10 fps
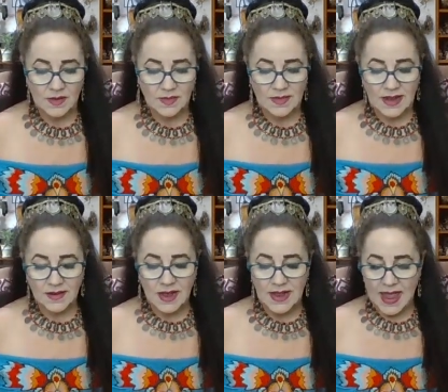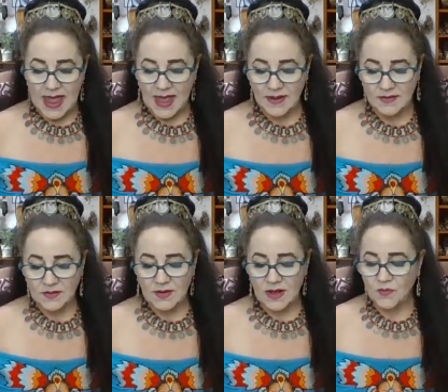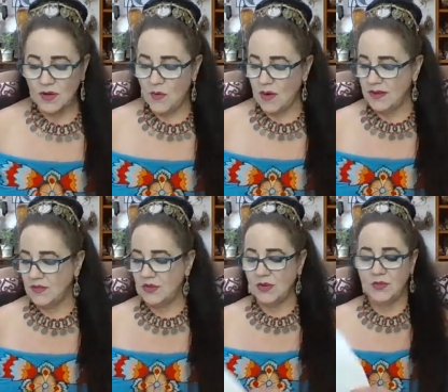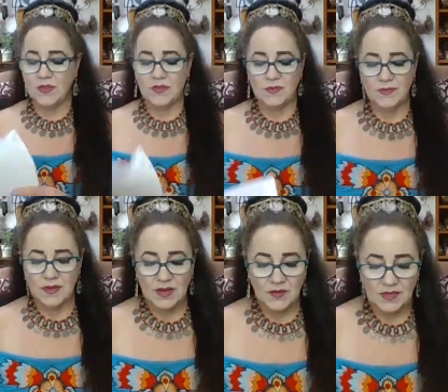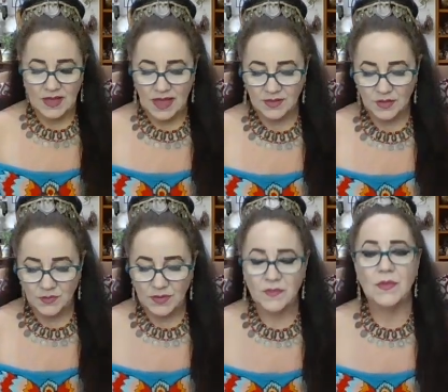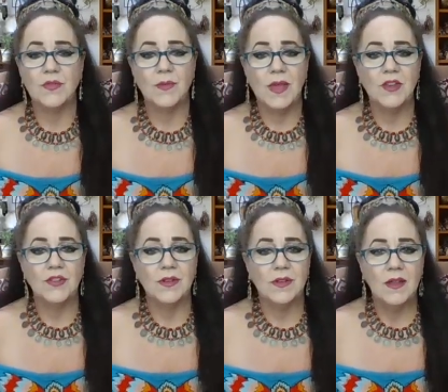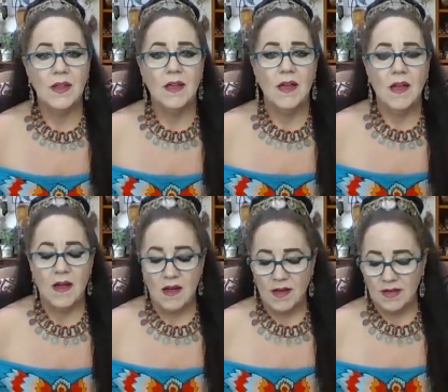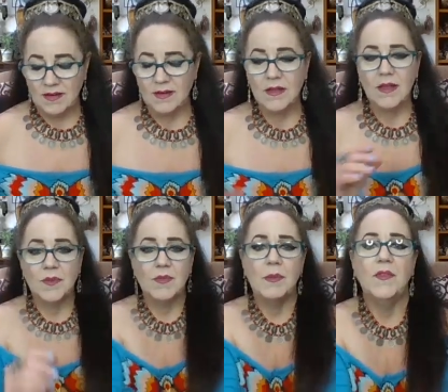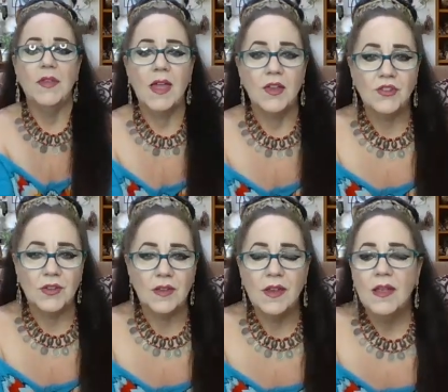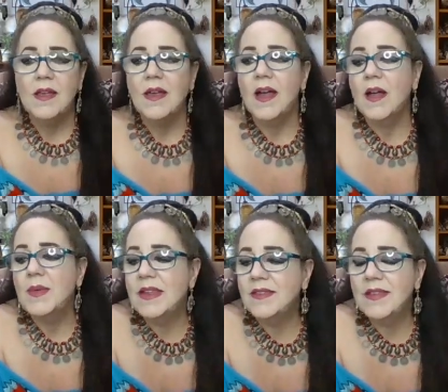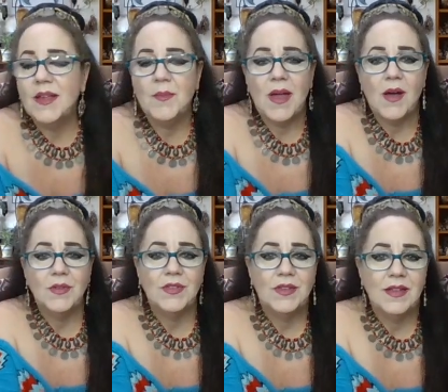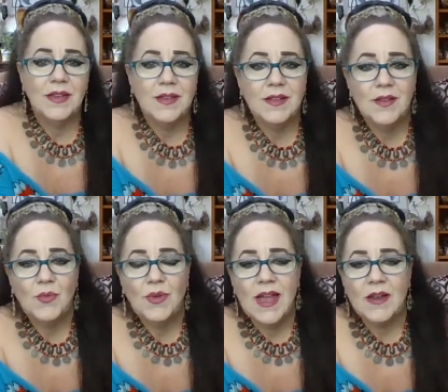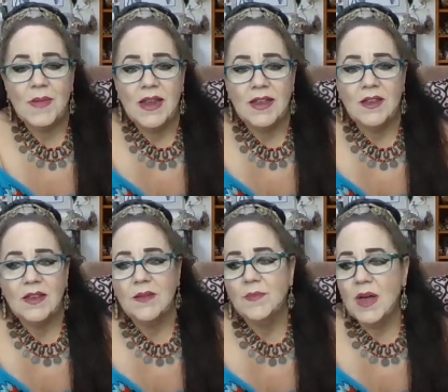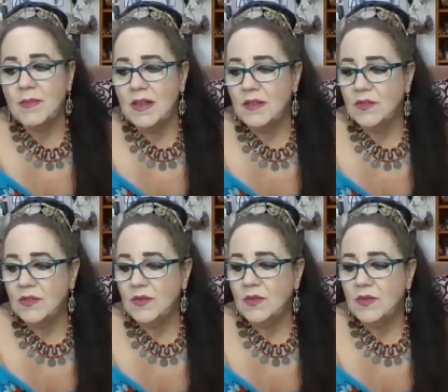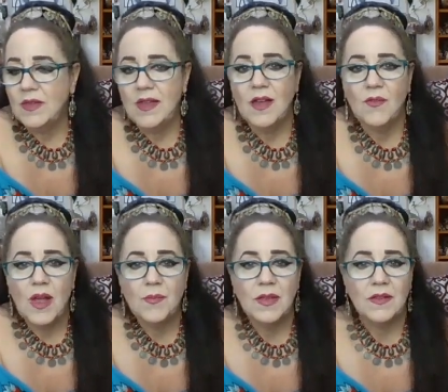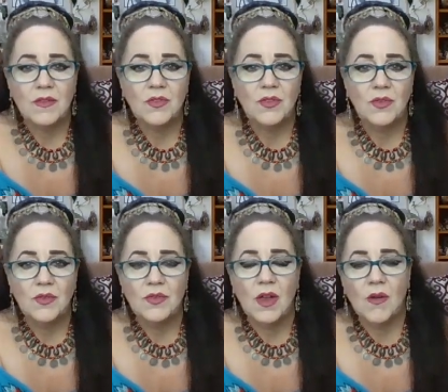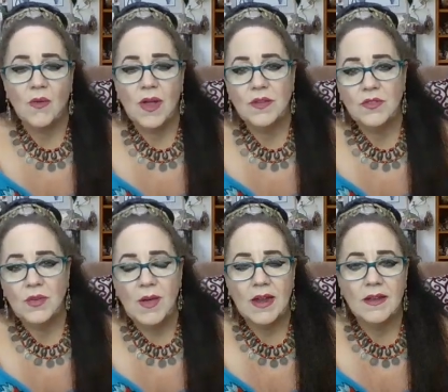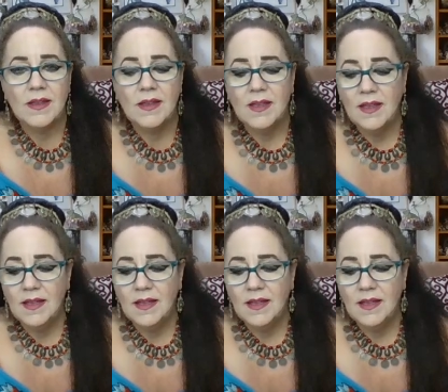that kind of ends kind of what I wanted to just give you, that little bit of information on mummification. It isn't about reanimating mummies that have wrappings to terrorize humanity,